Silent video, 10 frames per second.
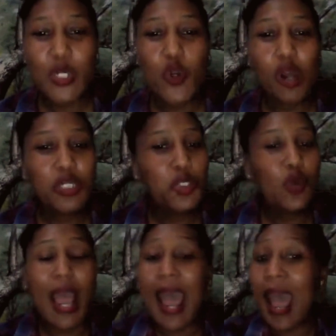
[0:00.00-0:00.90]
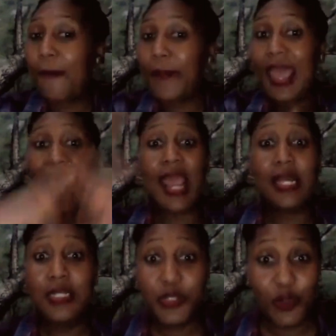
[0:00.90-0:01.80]
not to
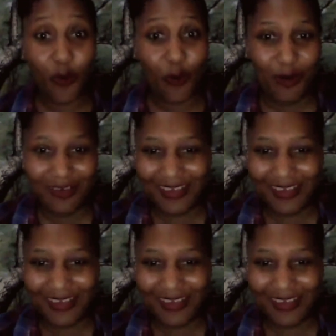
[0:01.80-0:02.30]
upend your whole